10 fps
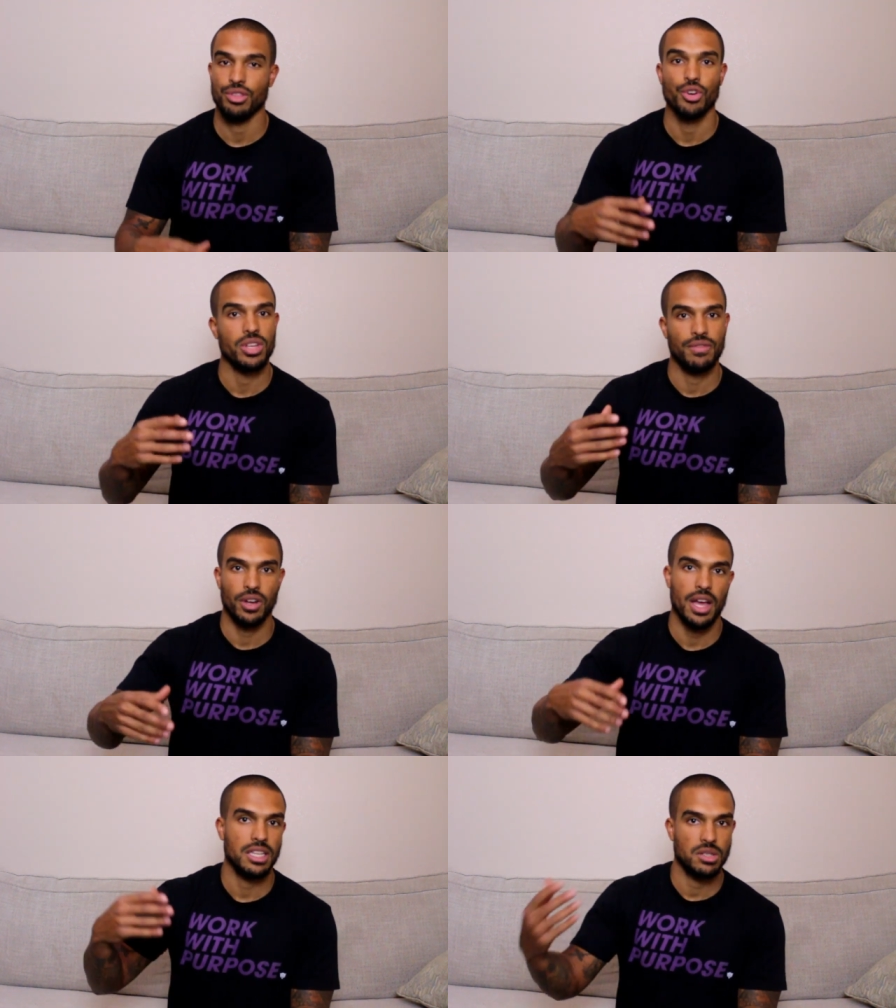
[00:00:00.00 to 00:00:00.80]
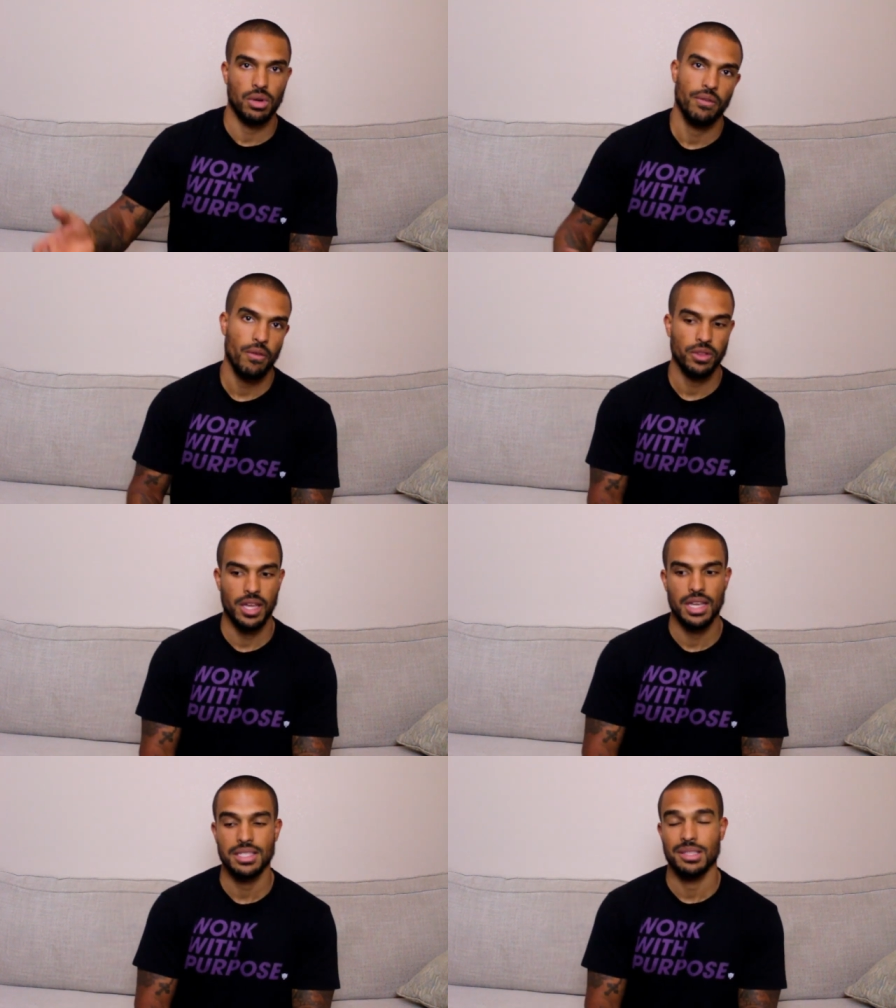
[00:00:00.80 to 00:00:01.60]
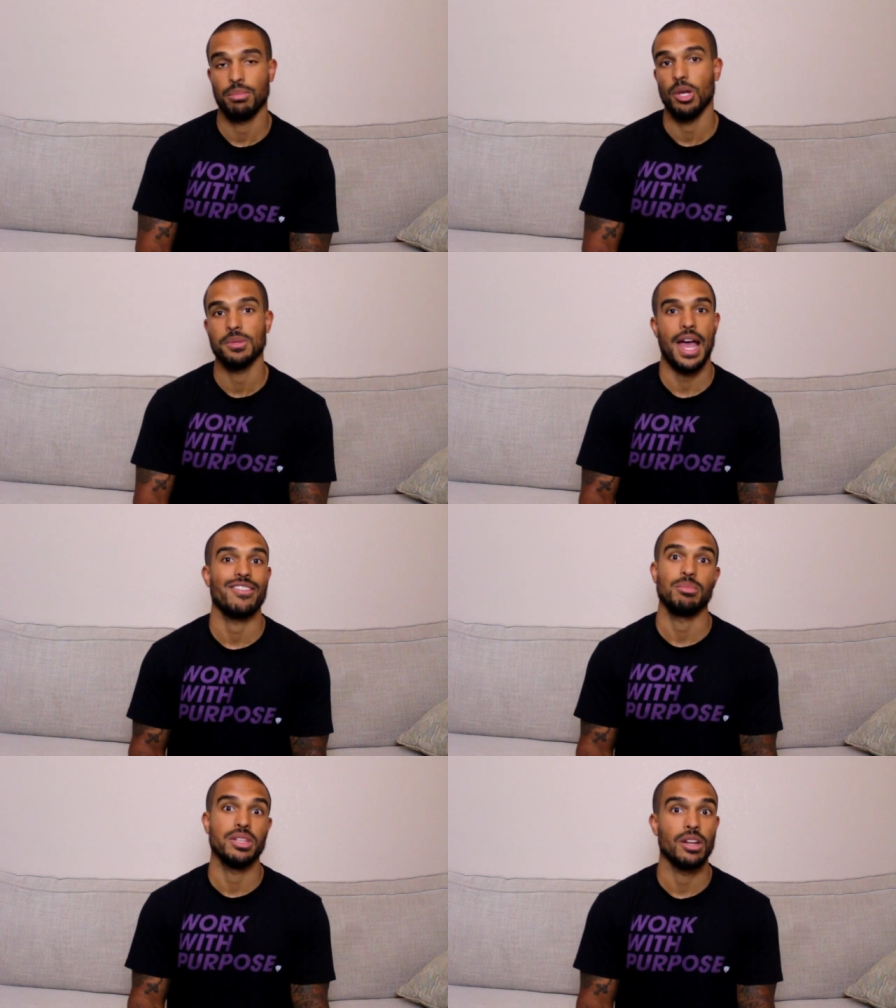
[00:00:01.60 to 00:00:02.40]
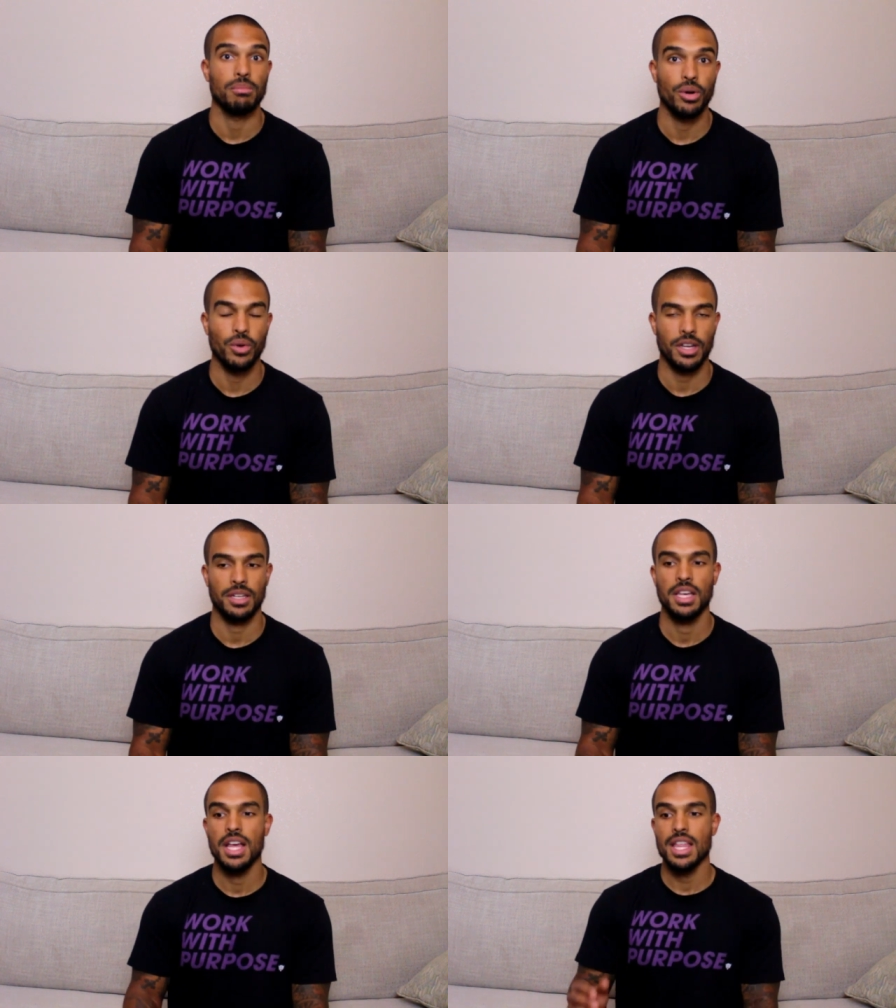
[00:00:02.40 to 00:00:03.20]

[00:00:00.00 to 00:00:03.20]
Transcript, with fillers: 30 for guys, 24 for ladies, and pull-ups have to be done unbroken.